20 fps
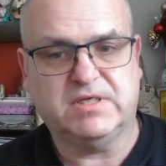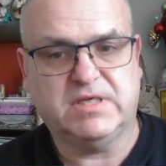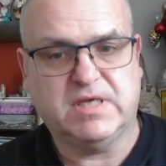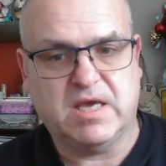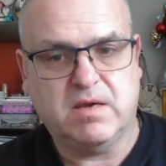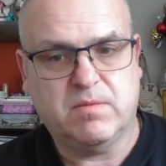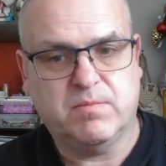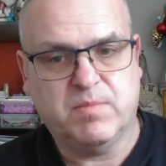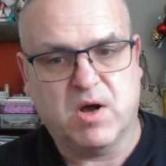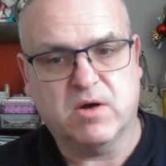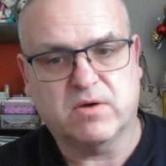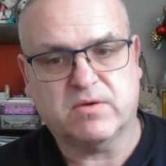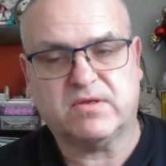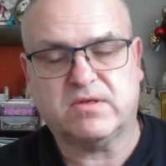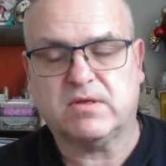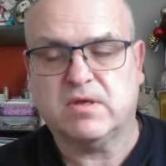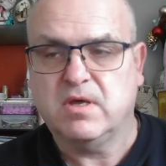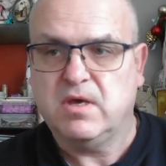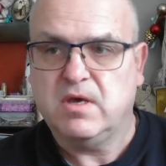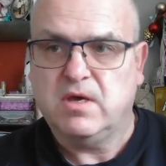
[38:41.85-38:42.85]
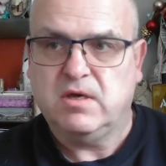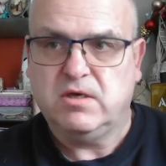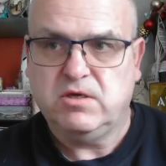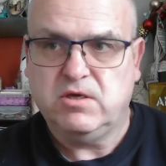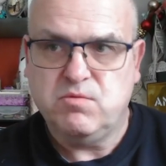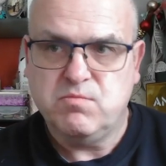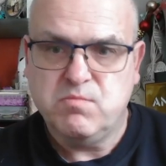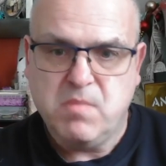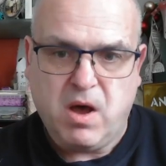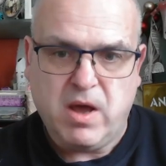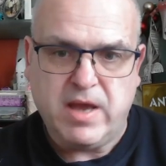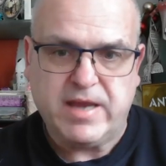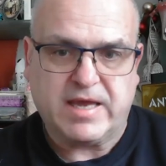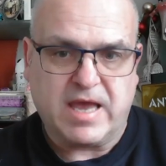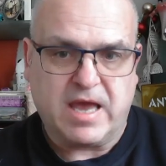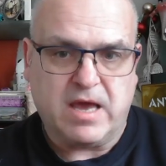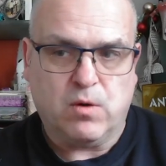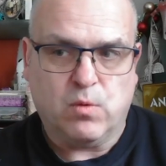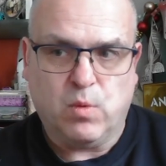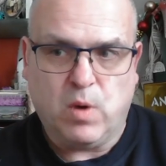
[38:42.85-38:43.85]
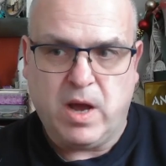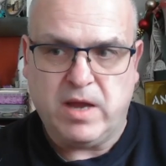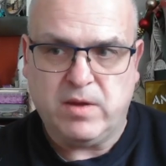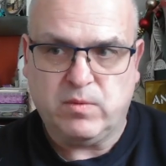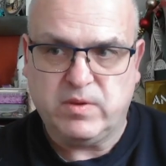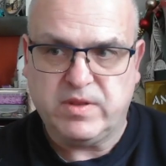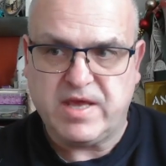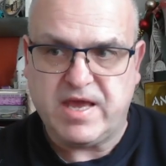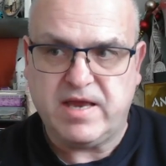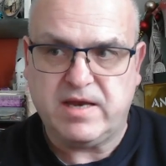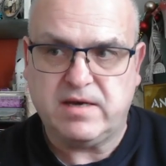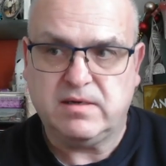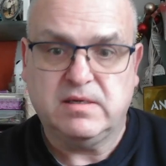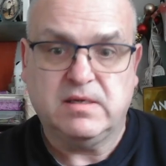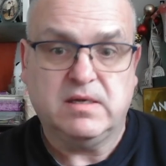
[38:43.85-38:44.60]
gearbox. You might get away with it.